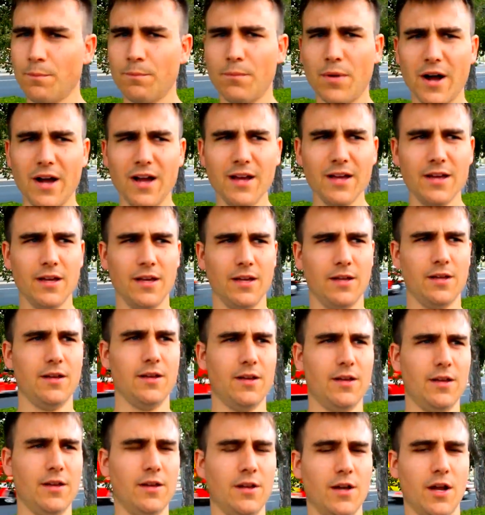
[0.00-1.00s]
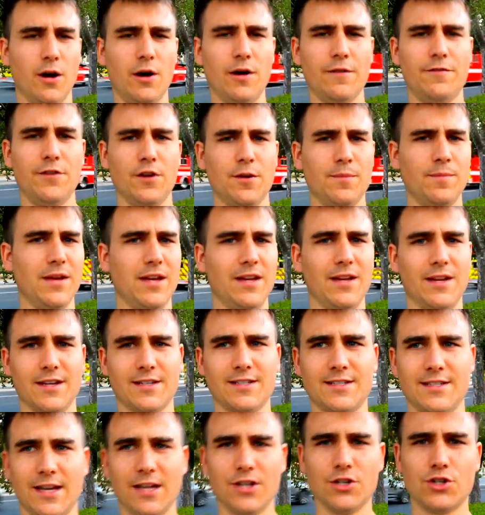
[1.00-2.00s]
but if you're being
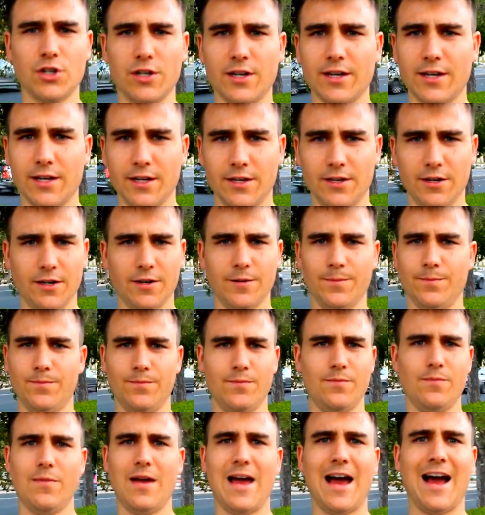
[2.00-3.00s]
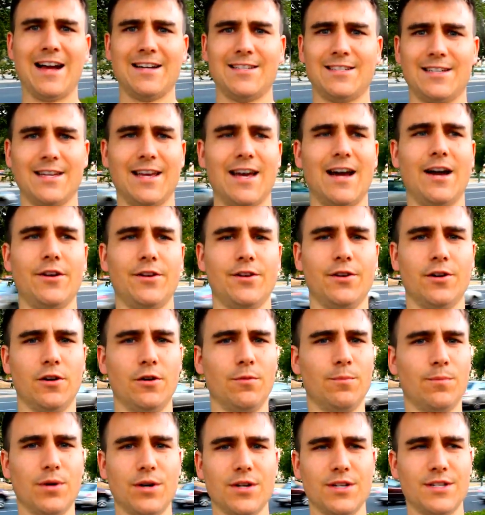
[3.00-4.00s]
eccentric and you're acting out your
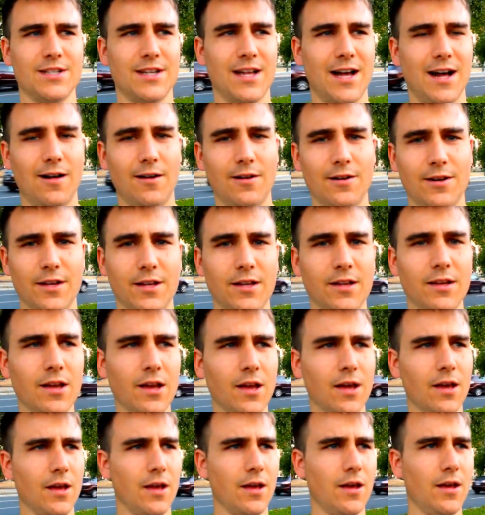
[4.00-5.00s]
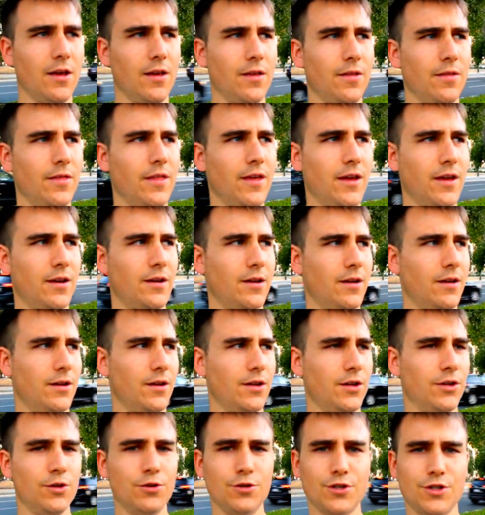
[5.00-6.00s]
own personality, then
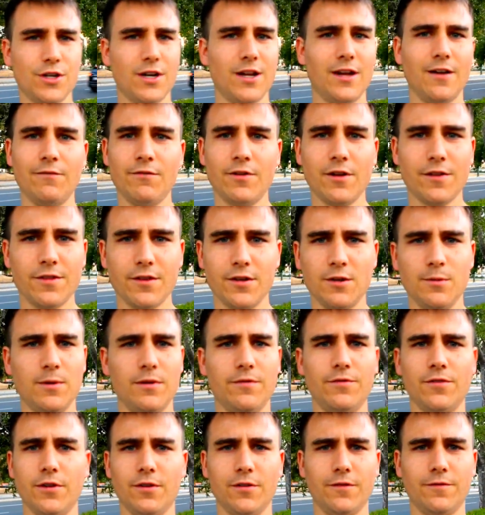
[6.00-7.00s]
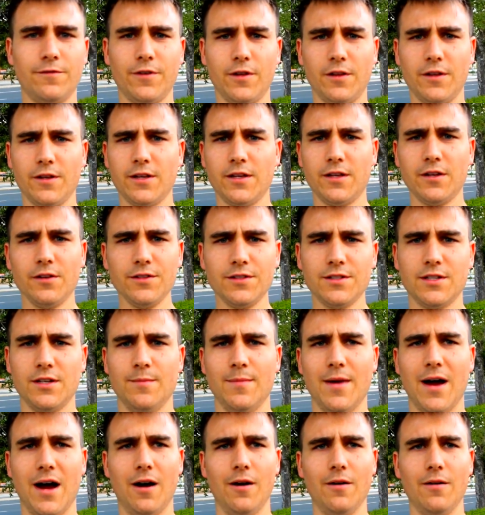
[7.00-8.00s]
you should have nothing to be feeling guilty
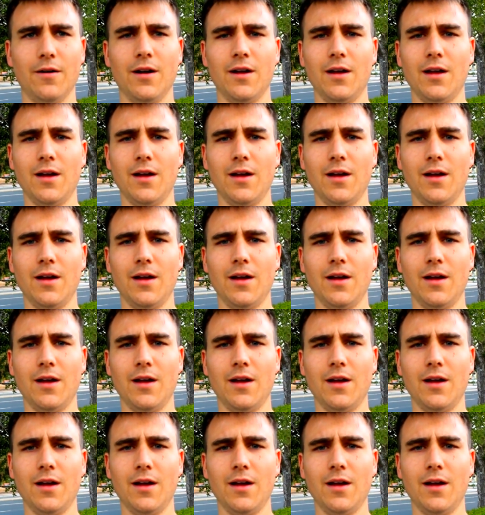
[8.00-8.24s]
about.